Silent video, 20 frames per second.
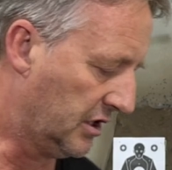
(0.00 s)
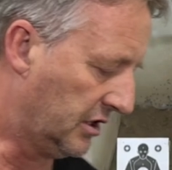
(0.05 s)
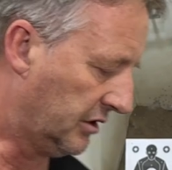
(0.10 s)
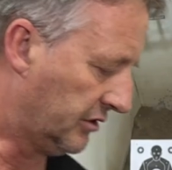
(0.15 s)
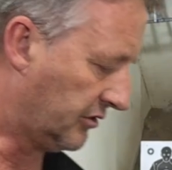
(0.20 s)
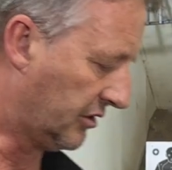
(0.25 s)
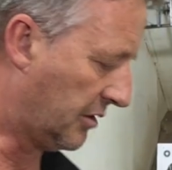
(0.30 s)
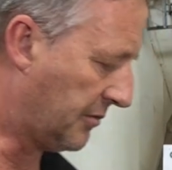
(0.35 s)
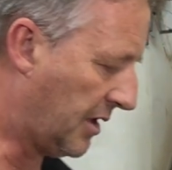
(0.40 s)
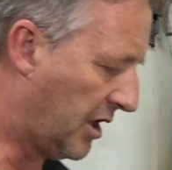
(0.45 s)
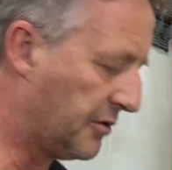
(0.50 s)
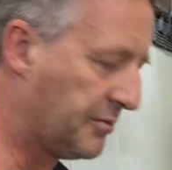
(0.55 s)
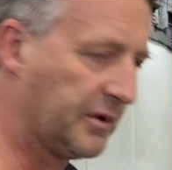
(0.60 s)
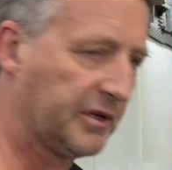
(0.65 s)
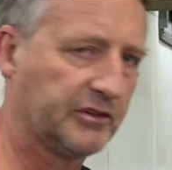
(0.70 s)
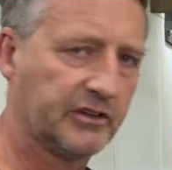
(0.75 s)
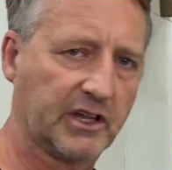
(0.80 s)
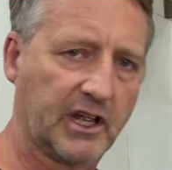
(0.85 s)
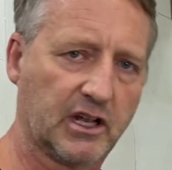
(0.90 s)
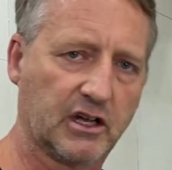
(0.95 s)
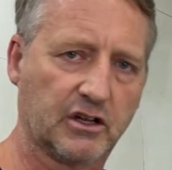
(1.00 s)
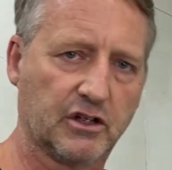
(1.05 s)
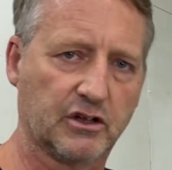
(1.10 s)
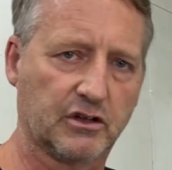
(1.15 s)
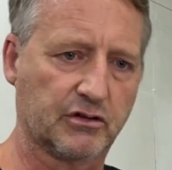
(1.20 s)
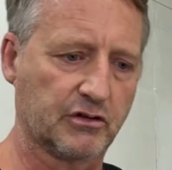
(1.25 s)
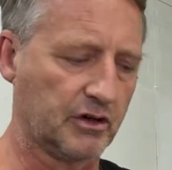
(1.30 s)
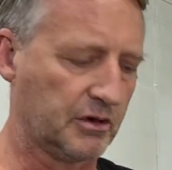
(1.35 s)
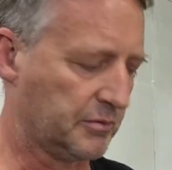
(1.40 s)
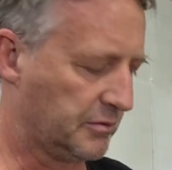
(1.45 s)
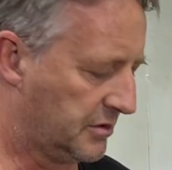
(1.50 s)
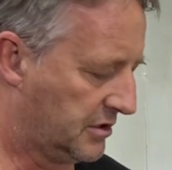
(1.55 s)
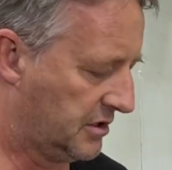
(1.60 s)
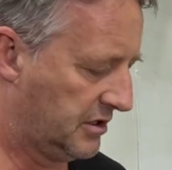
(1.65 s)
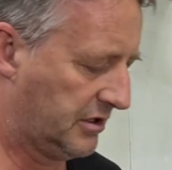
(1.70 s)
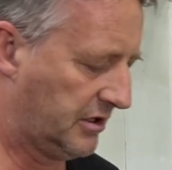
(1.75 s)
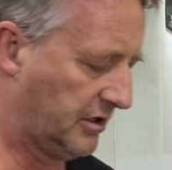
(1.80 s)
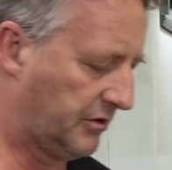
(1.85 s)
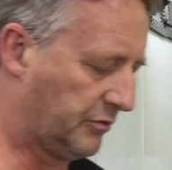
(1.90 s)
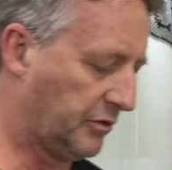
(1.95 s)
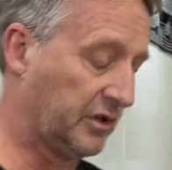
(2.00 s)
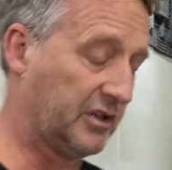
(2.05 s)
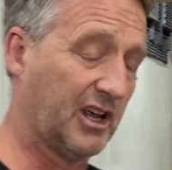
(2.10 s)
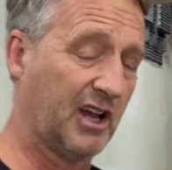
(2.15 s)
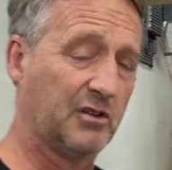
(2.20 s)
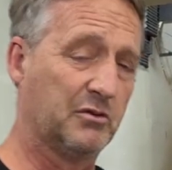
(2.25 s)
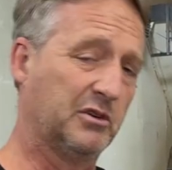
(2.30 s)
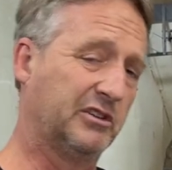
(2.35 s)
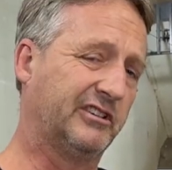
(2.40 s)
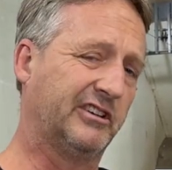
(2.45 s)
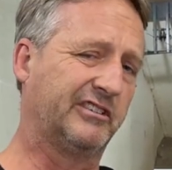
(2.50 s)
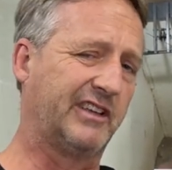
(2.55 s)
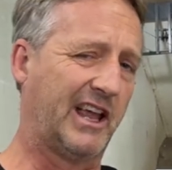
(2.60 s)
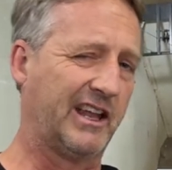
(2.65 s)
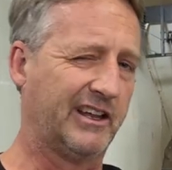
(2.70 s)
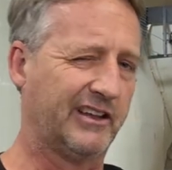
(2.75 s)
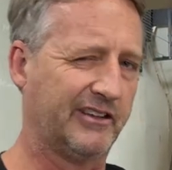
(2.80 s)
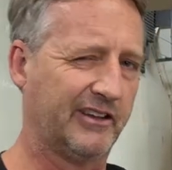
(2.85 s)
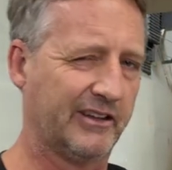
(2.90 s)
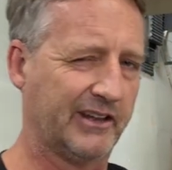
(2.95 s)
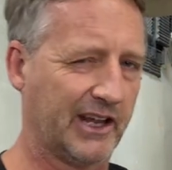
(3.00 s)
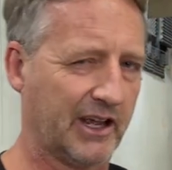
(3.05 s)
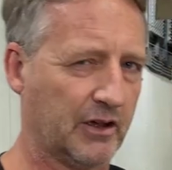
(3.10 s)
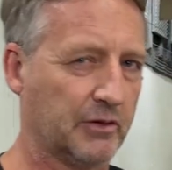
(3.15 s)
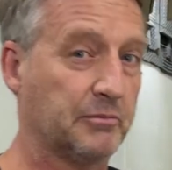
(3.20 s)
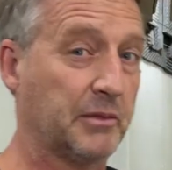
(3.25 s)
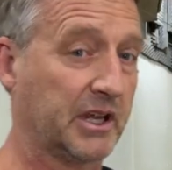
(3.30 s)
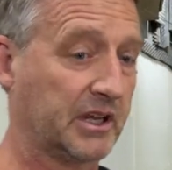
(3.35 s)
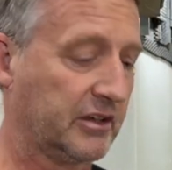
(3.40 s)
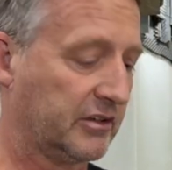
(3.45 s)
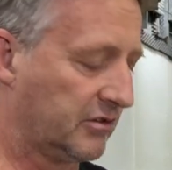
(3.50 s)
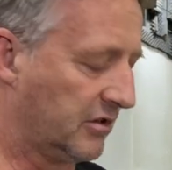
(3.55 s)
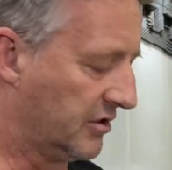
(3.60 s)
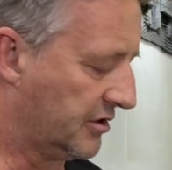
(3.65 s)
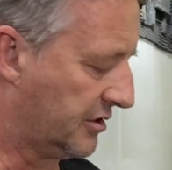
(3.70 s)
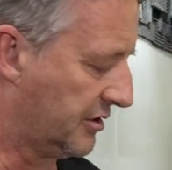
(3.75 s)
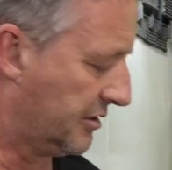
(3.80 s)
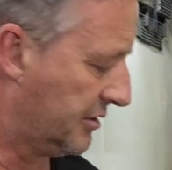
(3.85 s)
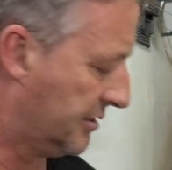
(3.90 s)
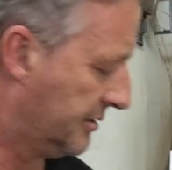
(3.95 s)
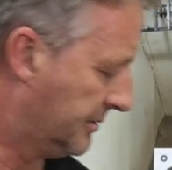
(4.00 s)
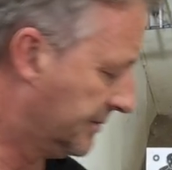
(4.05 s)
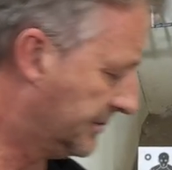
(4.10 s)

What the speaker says: So I'm hoping to get a good group. If we don't, we'll just edit it out and make us look good.